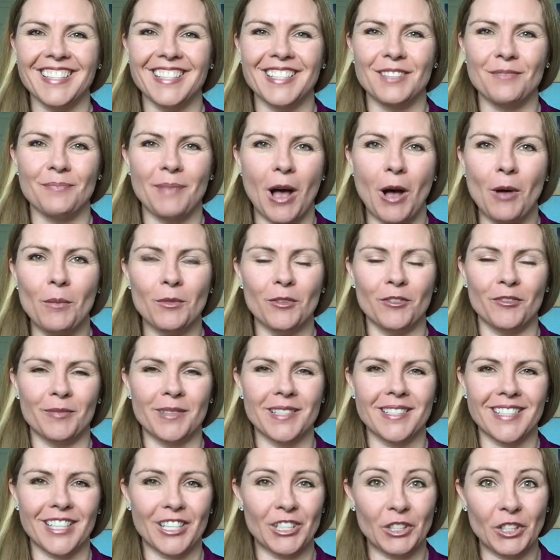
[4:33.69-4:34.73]
These bowel
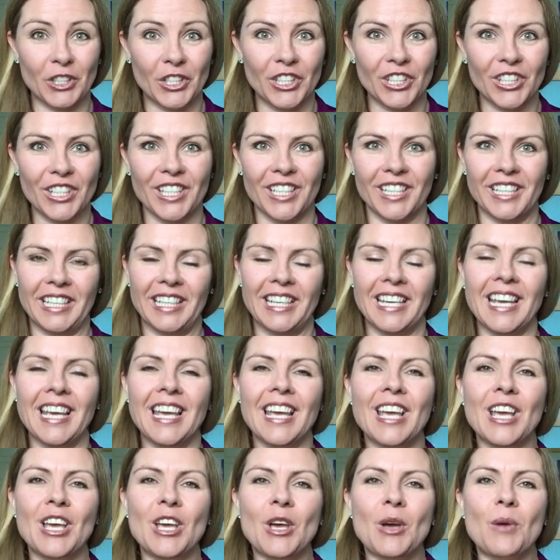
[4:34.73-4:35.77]
movements that are good.
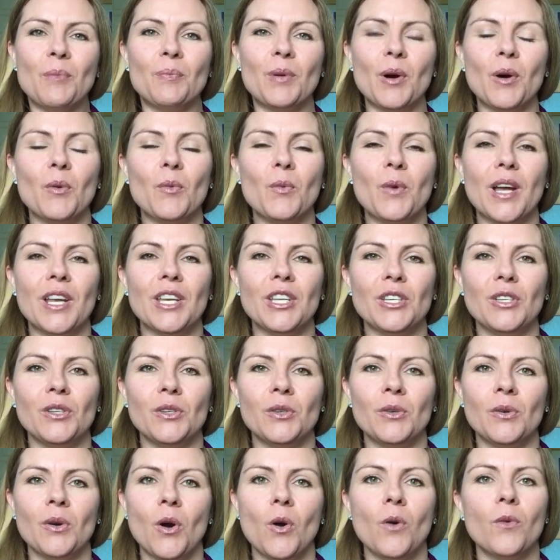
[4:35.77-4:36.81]
But when
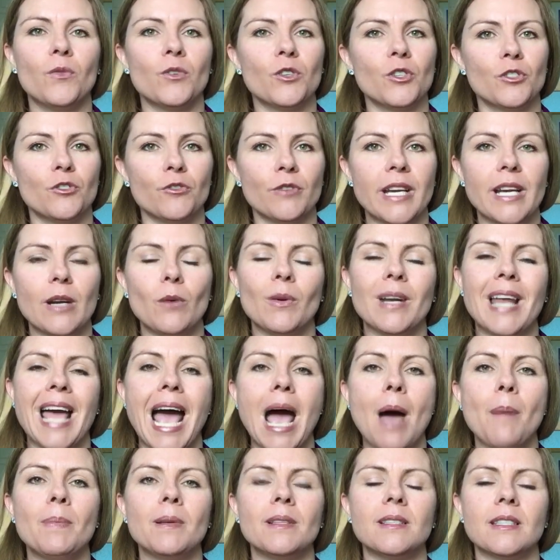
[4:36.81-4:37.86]
you overdrink, what
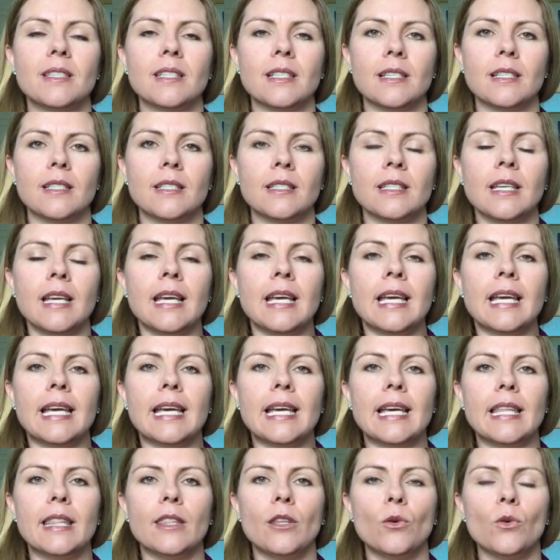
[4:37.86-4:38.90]
happens is
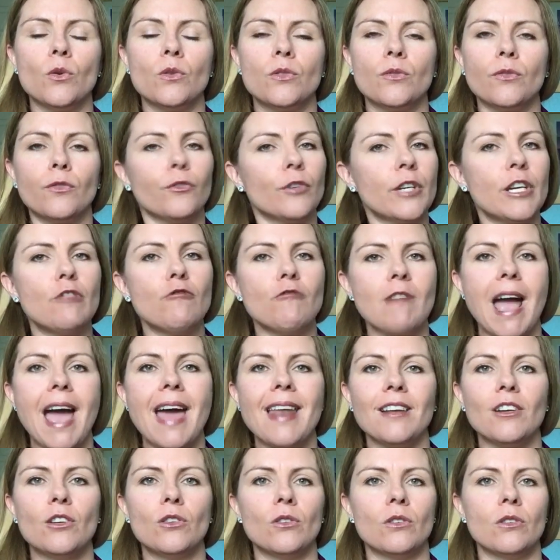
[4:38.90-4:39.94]
those free
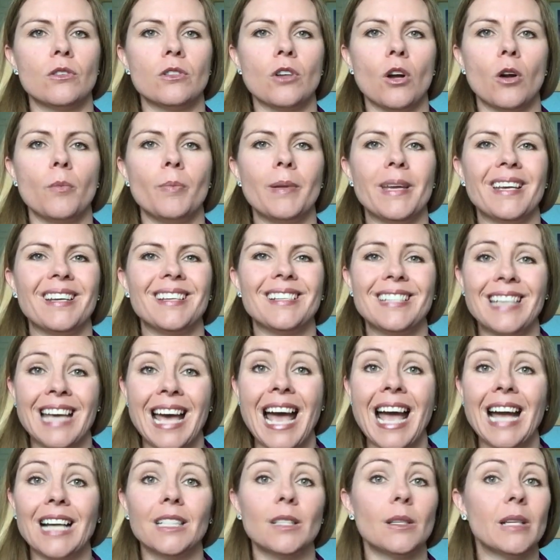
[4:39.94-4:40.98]
radicals are being
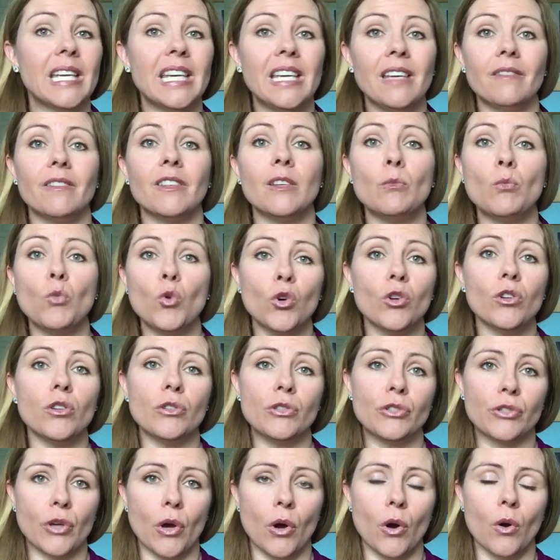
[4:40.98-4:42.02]
attacked even more
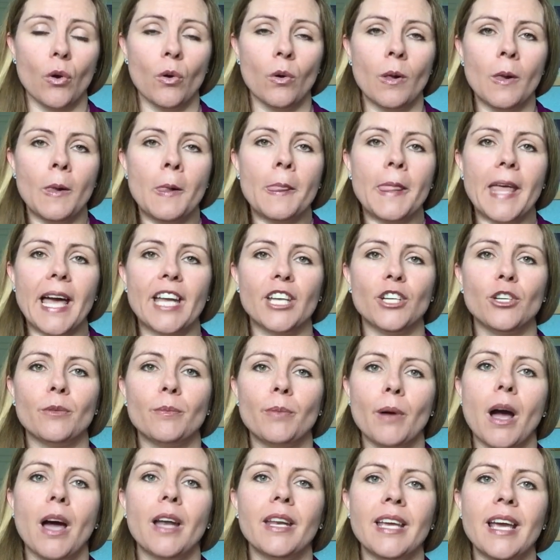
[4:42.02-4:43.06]
so, and your
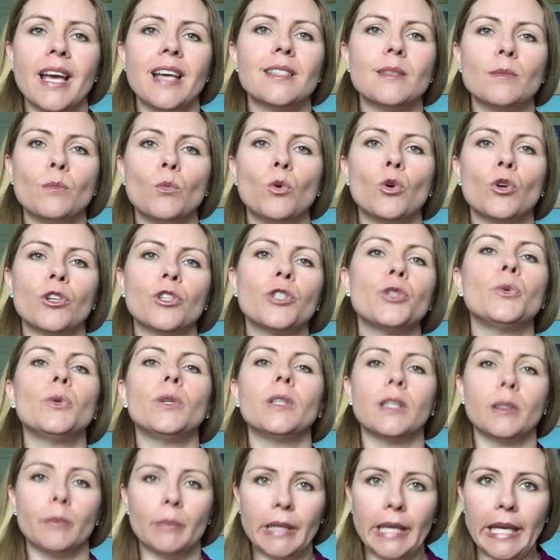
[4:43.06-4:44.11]
body has more to
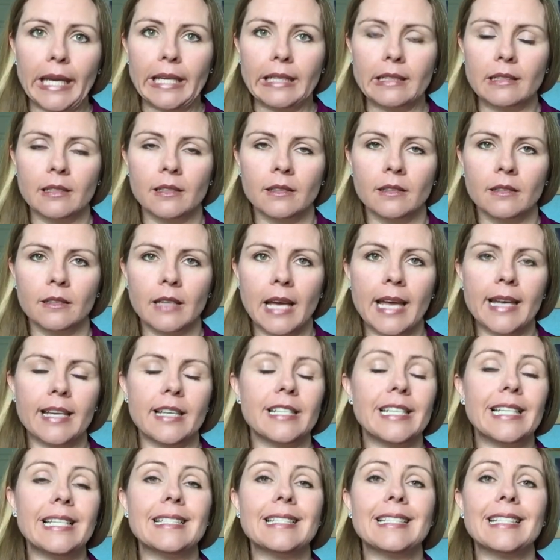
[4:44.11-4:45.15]
eliminate and
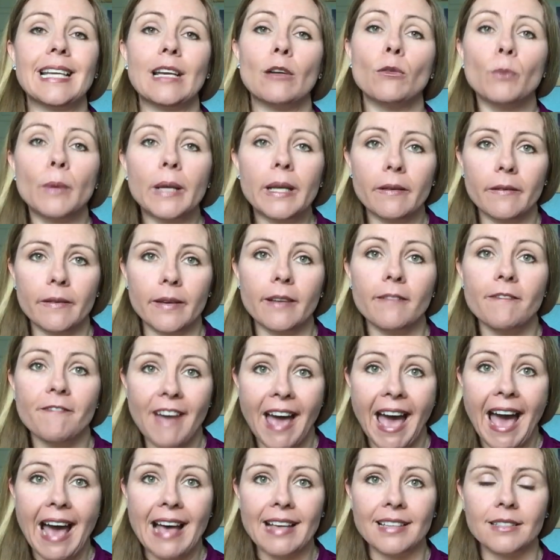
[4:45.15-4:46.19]
it needs to get rid of it
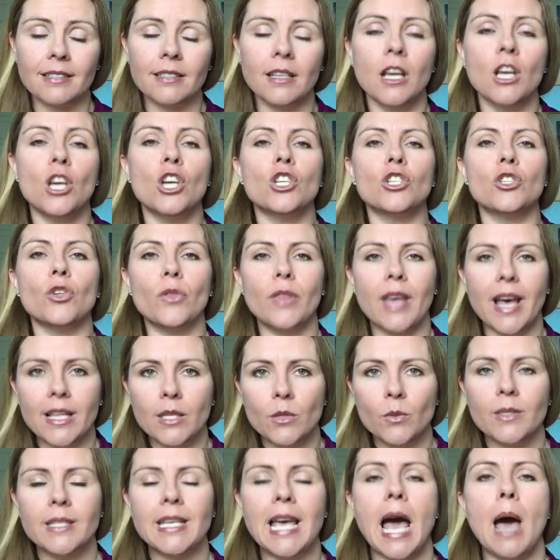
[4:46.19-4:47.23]
fast. So that's
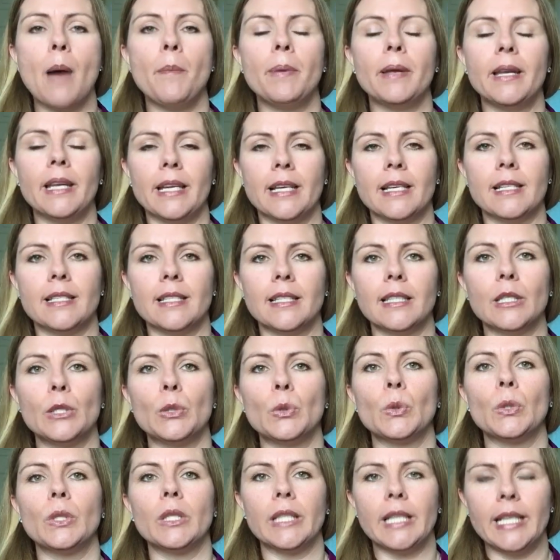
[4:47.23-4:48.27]
what's happening is
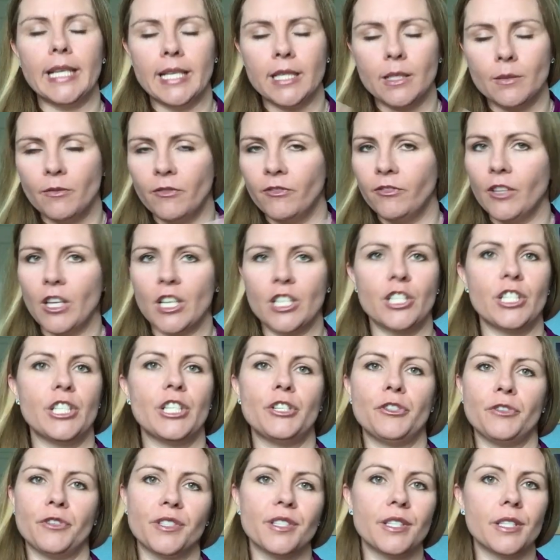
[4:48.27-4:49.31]
literally it's flushing
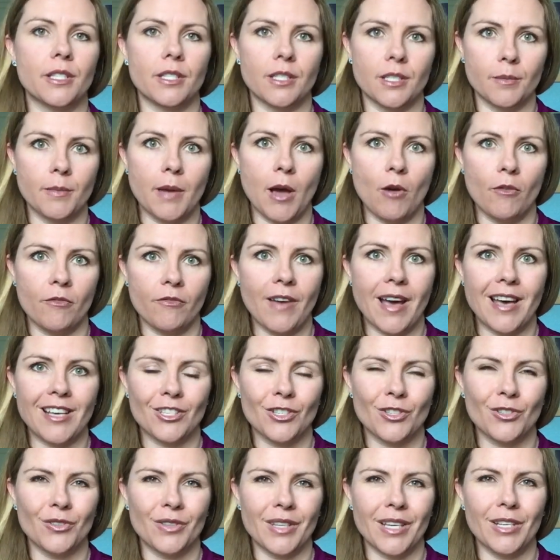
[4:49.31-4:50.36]
your system out
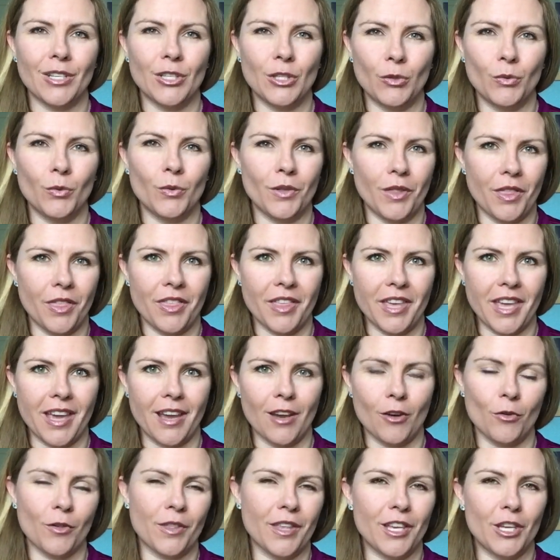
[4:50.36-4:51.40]
faster than you would
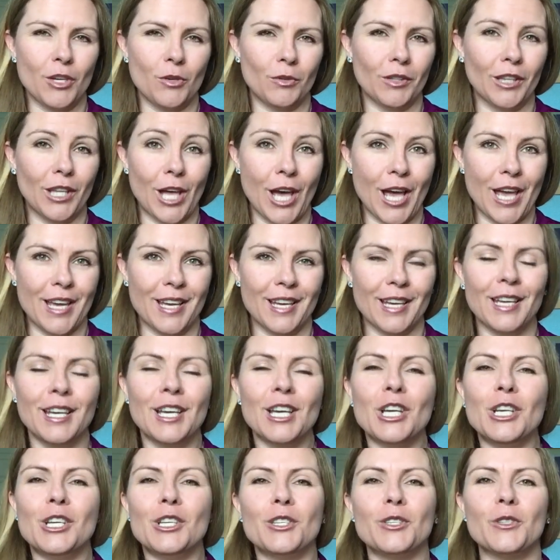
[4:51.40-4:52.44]
think or that you'd like.
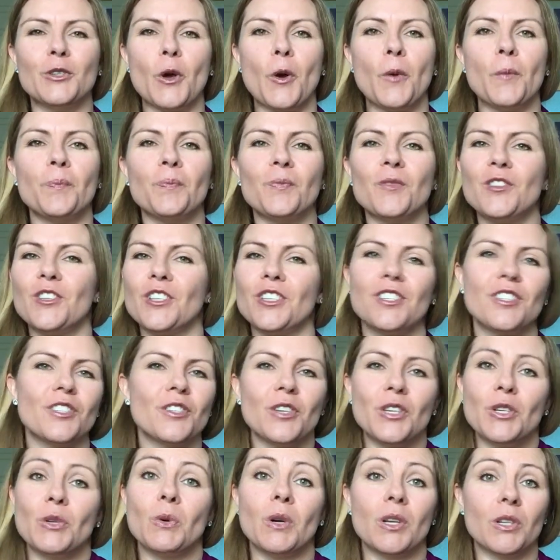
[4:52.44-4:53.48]
So just so
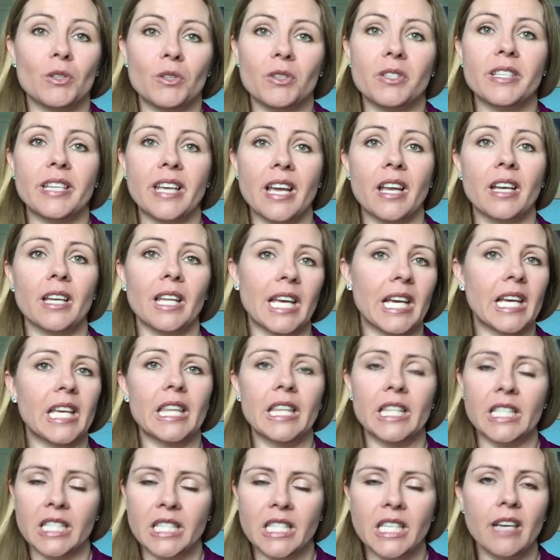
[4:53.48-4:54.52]
you understand, like
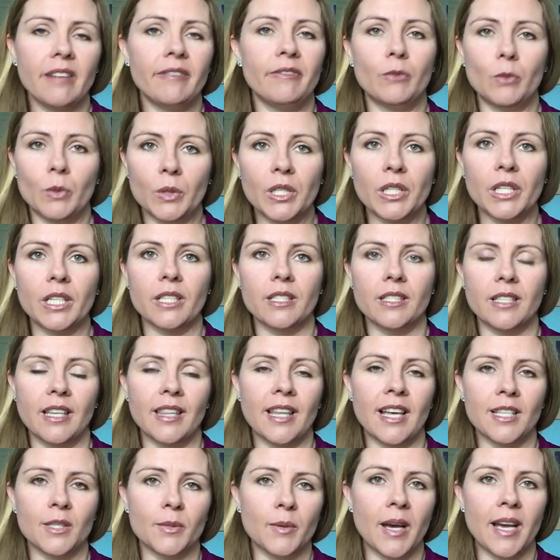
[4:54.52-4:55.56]
the stuff works and
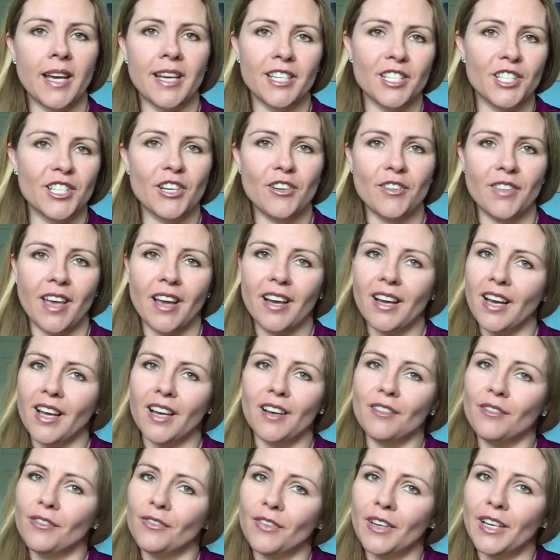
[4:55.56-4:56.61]
that's why I share that kind
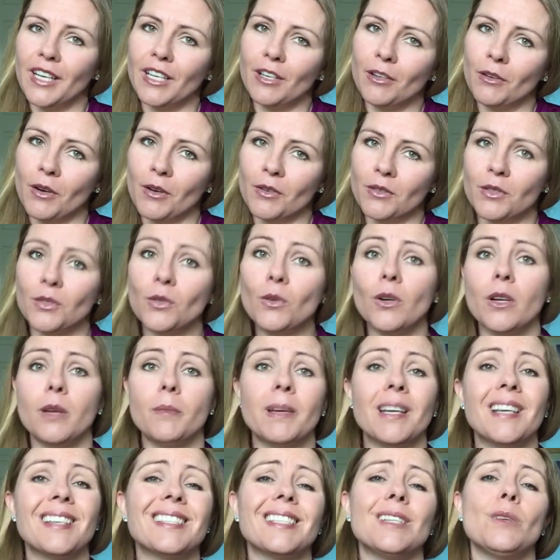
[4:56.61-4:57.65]
of funny gross story
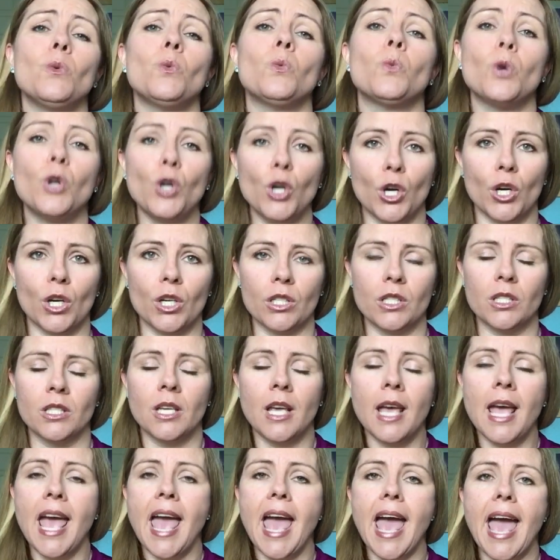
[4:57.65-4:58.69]
because it works
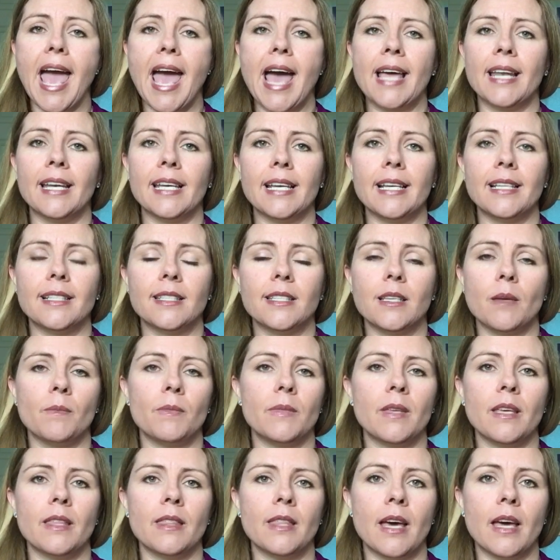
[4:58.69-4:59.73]
and it's
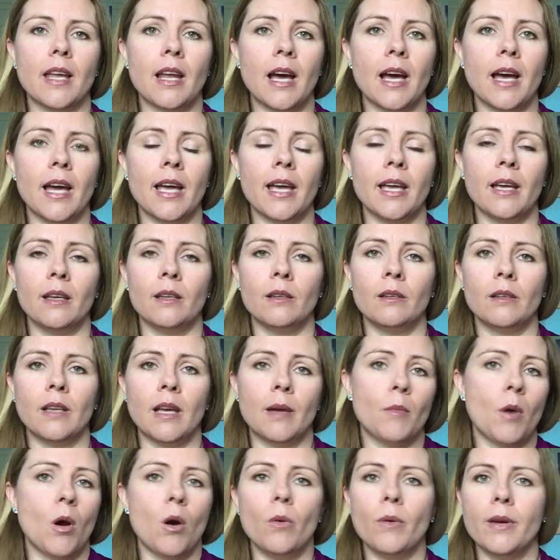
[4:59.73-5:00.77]
something that I
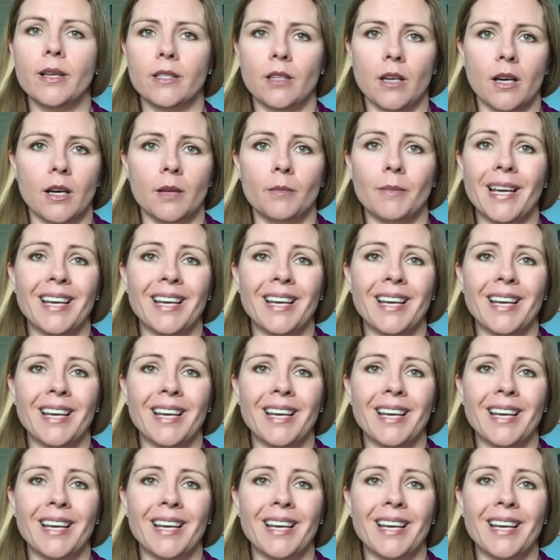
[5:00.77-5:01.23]
am always on.